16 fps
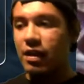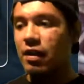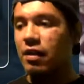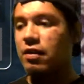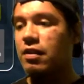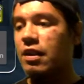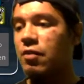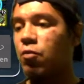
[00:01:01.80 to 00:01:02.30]

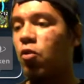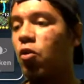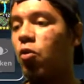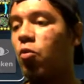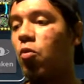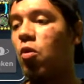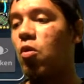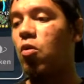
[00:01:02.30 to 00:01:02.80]

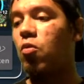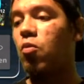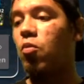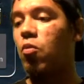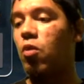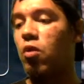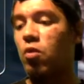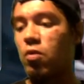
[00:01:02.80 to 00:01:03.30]

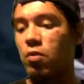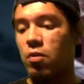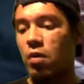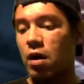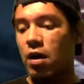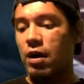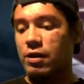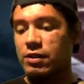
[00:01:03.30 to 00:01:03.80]

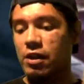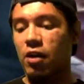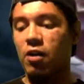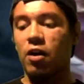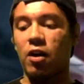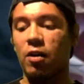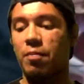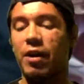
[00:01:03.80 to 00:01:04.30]
We'll
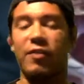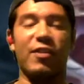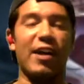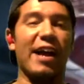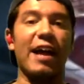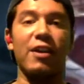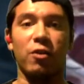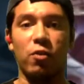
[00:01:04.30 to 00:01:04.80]
talk all about
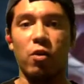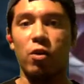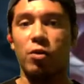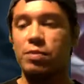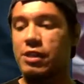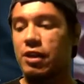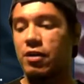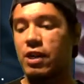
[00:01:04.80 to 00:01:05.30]
that and her
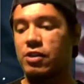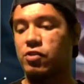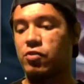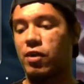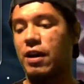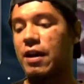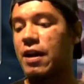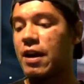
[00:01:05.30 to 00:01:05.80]
orbs and crest,
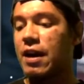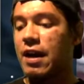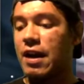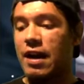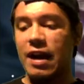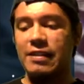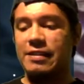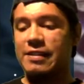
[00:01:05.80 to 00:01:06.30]
right?
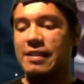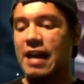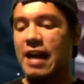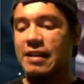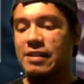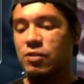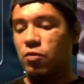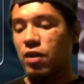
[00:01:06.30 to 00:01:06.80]
And
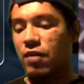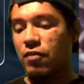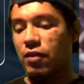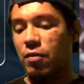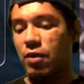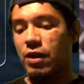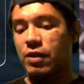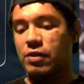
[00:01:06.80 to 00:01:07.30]
stats, whatever
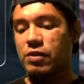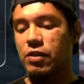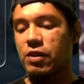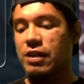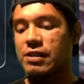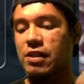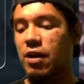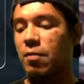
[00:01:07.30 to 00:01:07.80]
you want to use. So
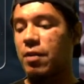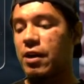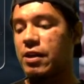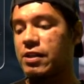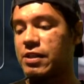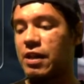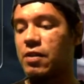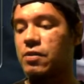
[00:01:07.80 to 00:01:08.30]
let's talk about her
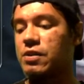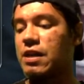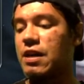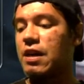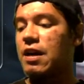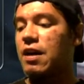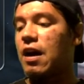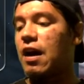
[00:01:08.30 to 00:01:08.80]
skills.
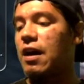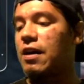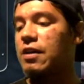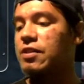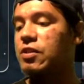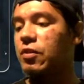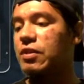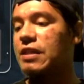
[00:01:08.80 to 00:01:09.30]

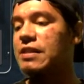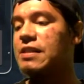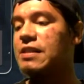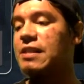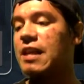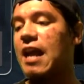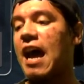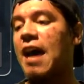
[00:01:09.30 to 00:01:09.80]
So this
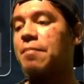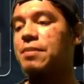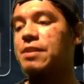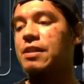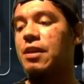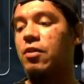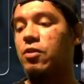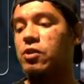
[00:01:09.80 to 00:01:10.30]
is an amp
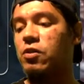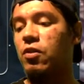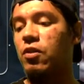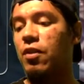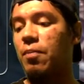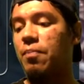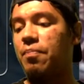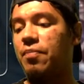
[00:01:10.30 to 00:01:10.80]
skill.
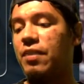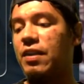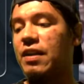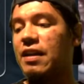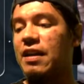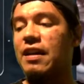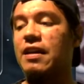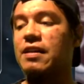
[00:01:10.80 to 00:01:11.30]
So
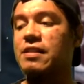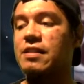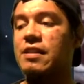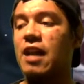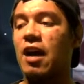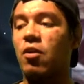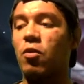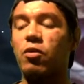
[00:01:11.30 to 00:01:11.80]
it is
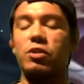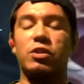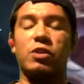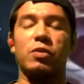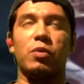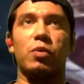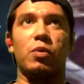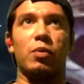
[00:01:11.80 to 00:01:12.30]
not going
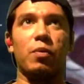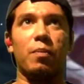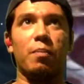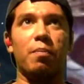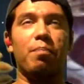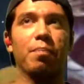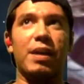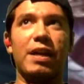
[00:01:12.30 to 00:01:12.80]
to
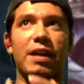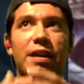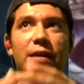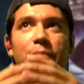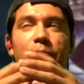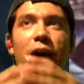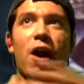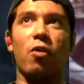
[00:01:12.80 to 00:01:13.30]
be
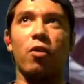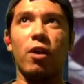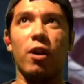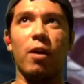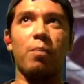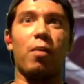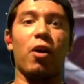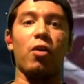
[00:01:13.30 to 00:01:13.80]
powered
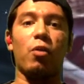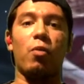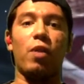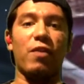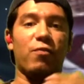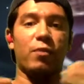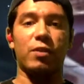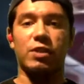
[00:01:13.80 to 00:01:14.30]
up all the
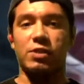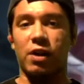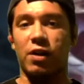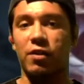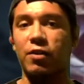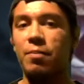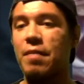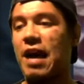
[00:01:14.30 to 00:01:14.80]
way from the
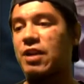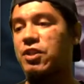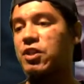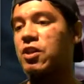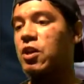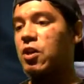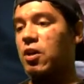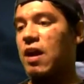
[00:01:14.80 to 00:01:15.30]
start of the match.
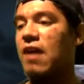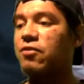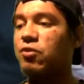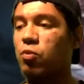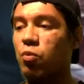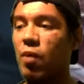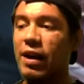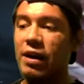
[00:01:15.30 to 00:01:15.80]
You have
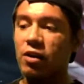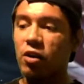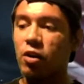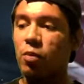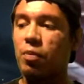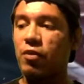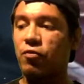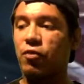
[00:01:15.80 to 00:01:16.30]
to wait a
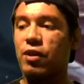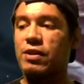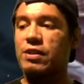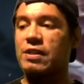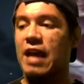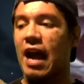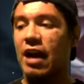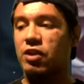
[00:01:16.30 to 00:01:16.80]
little bit for it
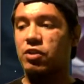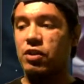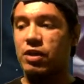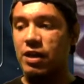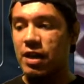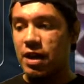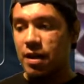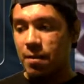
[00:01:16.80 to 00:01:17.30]
to
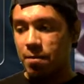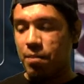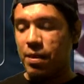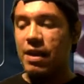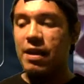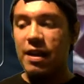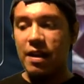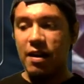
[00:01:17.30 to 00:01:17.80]
actually
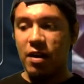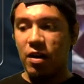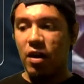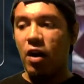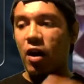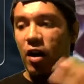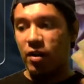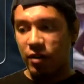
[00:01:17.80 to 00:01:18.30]
be
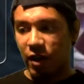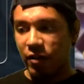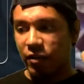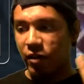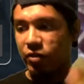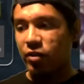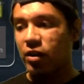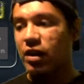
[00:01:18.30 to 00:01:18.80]
on
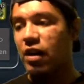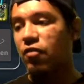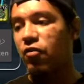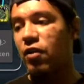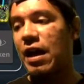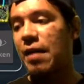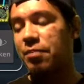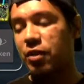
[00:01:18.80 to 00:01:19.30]
the third
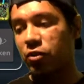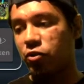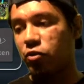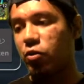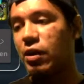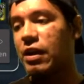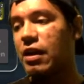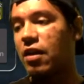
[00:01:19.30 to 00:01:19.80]
level amp. There's
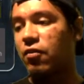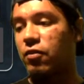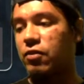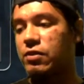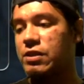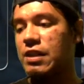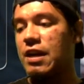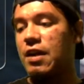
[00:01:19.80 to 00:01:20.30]
3
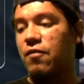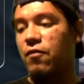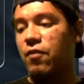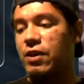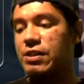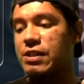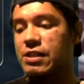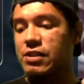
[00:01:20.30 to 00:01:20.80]
levels.
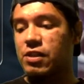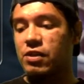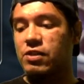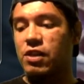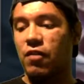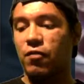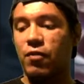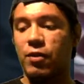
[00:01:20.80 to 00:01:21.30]
First, it
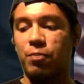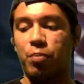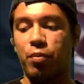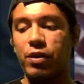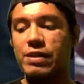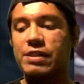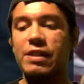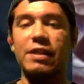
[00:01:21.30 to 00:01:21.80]
starts off with
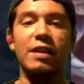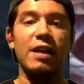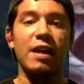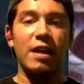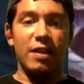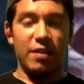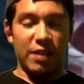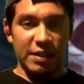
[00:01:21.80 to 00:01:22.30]
poison.
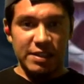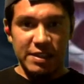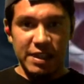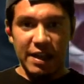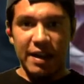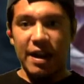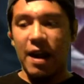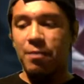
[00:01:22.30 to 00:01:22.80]
Then
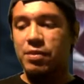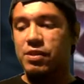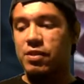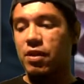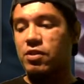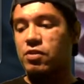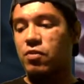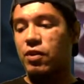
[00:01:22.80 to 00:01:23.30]
second amp
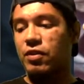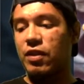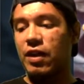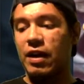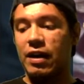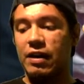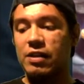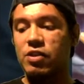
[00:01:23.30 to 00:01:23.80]
starts with
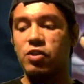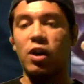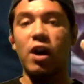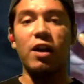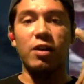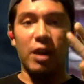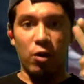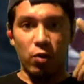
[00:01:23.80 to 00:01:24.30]

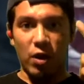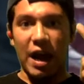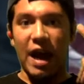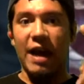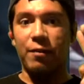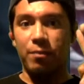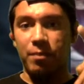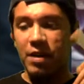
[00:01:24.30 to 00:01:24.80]
shock. It will
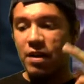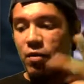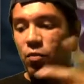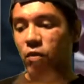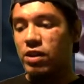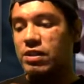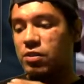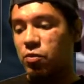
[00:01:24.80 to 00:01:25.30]
add
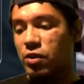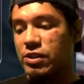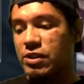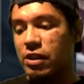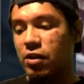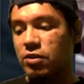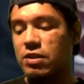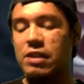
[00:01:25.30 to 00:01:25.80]
once
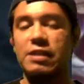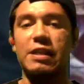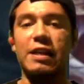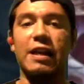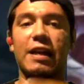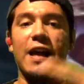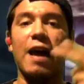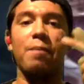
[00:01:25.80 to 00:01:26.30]
you go to the
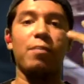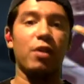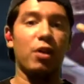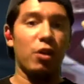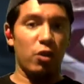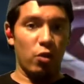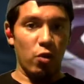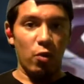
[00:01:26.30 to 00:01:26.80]
second amp,
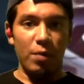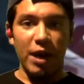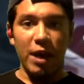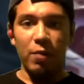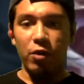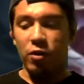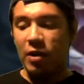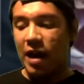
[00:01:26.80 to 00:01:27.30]
you will be
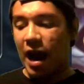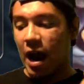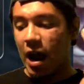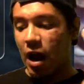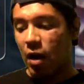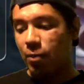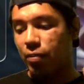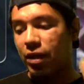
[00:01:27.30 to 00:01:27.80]
able to
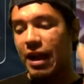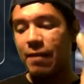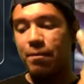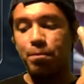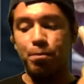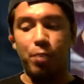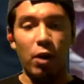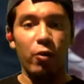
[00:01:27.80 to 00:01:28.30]
apply
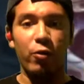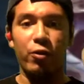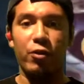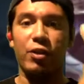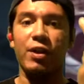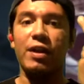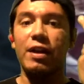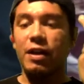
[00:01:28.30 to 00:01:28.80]
both
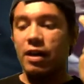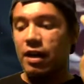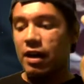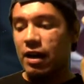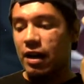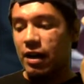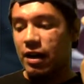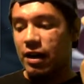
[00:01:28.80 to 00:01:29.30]

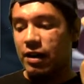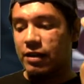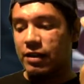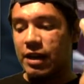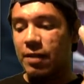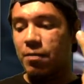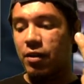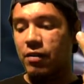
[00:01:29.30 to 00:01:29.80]

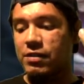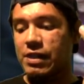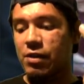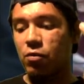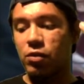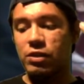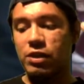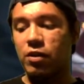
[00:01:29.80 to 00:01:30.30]
debuffs,
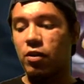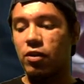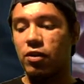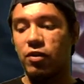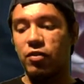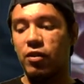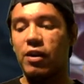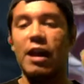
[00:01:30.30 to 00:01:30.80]
and once you go
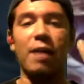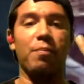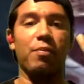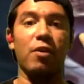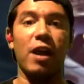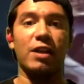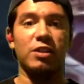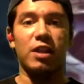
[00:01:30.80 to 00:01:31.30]
to the third amp,
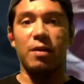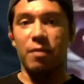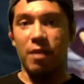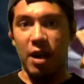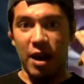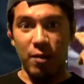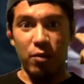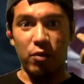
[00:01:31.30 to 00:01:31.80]
you're actually
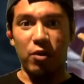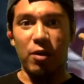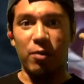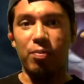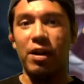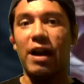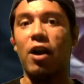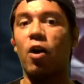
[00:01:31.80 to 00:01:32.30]
able to
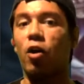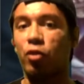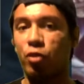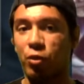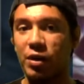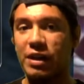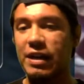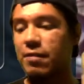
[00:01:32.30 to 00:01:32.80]
apply all
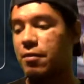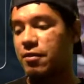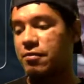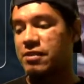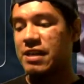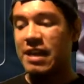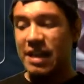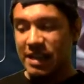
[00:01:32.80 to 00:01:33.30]
3
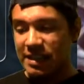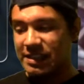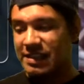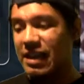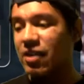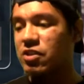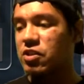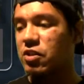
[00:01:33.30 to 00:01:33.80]
debuffs. It
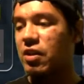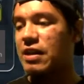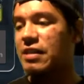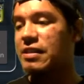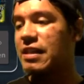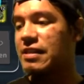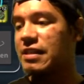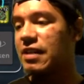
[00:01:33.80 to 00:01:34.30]
sounds
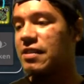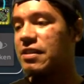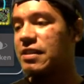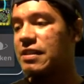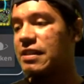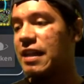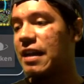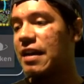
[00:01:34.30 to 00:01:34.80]
crazy, it sounds
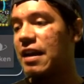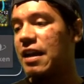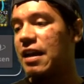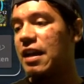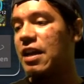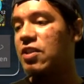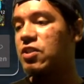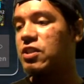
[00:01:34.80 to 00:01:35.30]
insane.
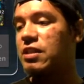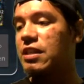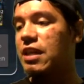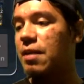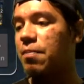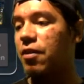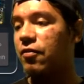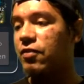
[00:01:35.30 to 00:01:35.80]
Each
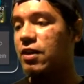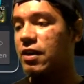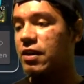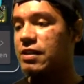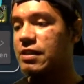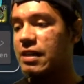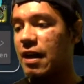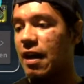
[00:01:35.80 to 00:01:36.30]
debuff
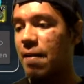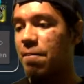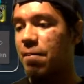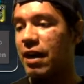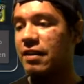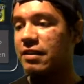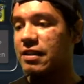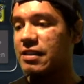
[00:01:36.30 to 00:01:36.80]
does
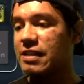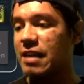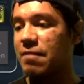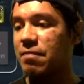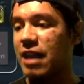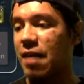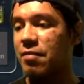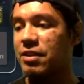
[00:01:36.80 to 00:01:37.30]
about the
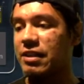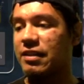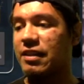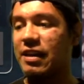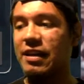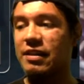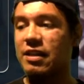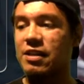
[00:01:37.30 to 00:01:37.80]
same damage. I
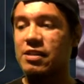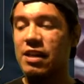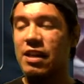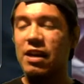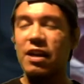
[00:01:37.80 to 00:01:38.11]
think it does